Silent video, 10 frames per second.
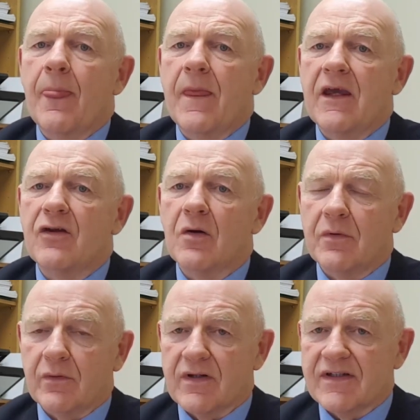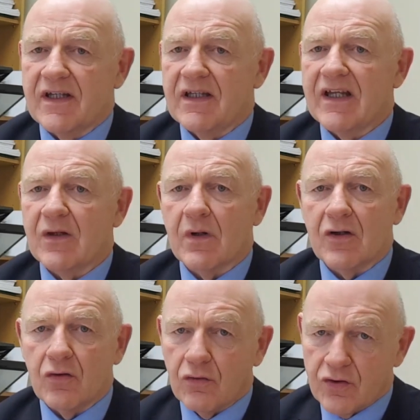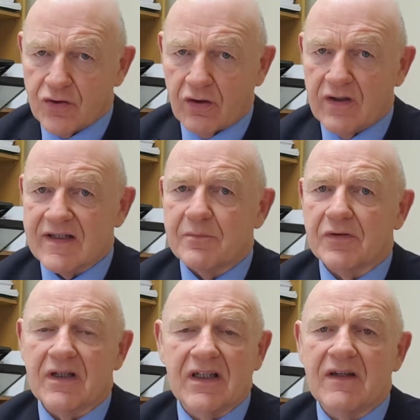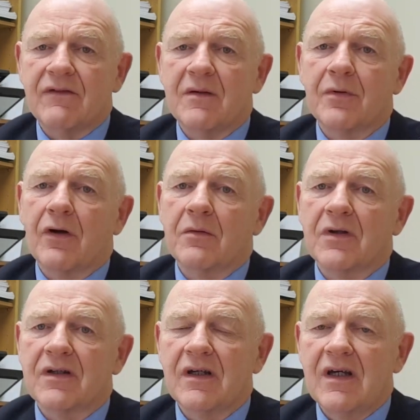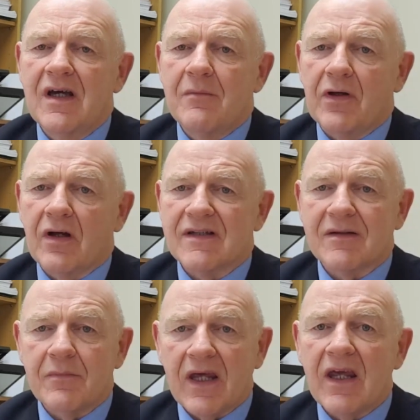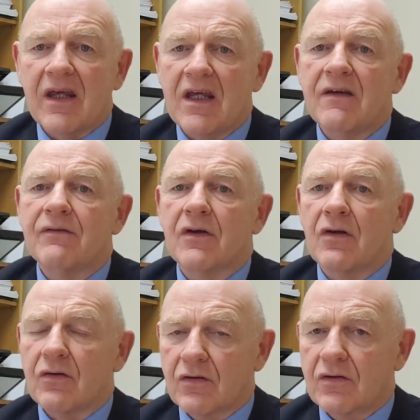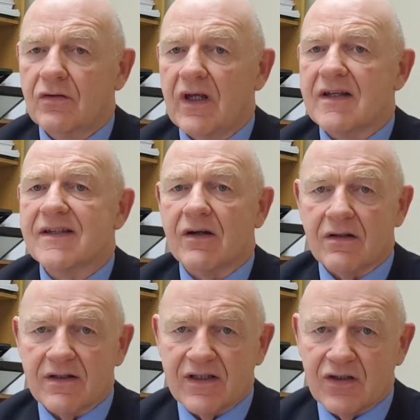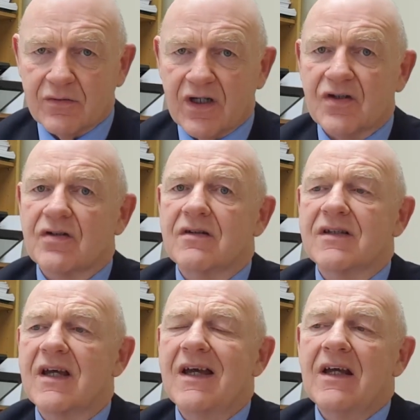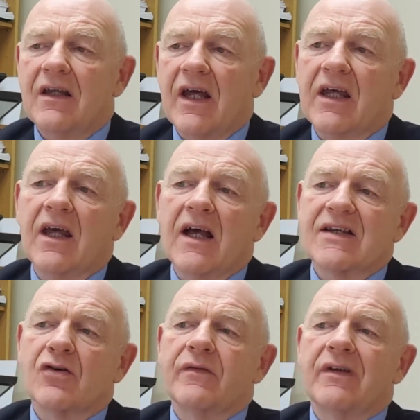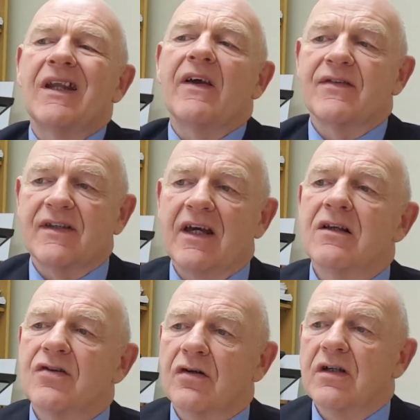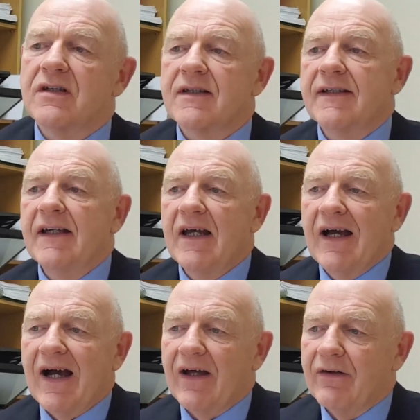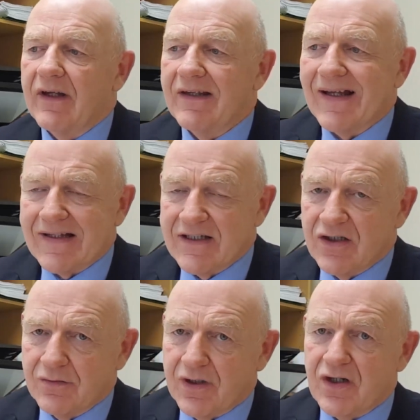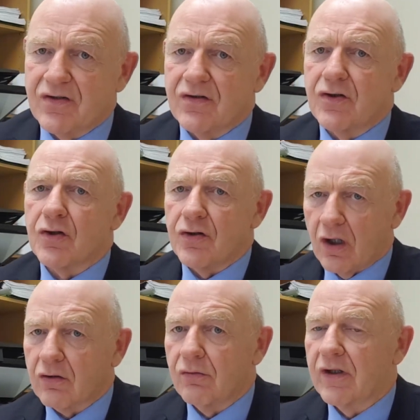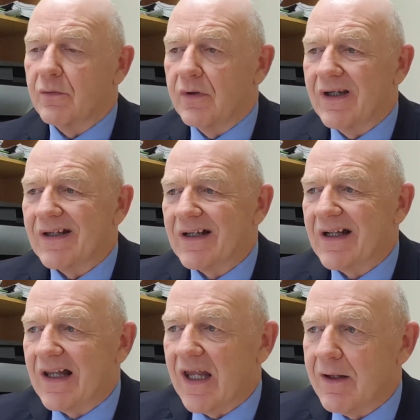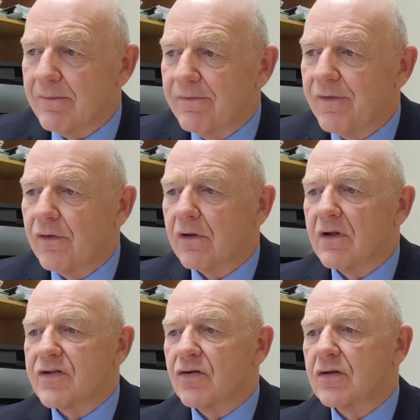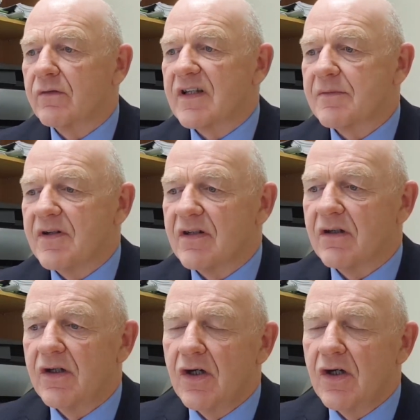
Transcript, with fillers: the WRC that you had no choice but to leave the employment, because it may even look in certain situations like a sort of a lifestyle choice, and in that situation you're not going to win a claim for constructive dismissal,